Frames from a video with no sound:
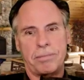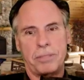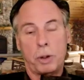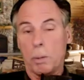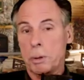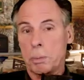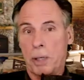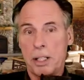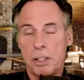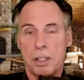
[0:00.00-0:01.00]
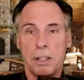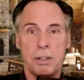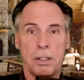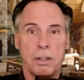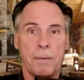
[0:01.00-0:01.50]
Trump's praising it
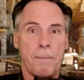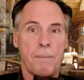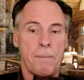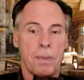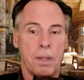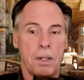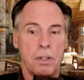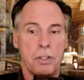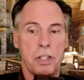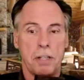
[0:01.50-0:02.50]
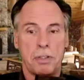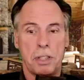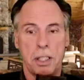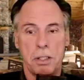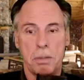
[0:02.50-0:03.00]
too. Schiff's
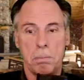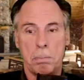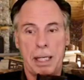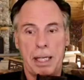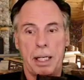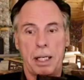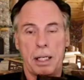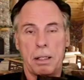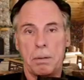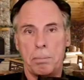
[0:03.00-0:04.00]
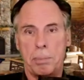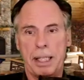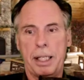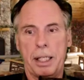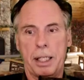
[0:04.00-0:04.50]
in big,
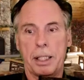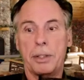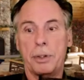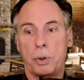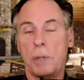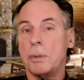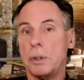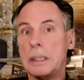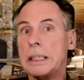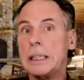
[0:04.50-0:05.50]
big trouble.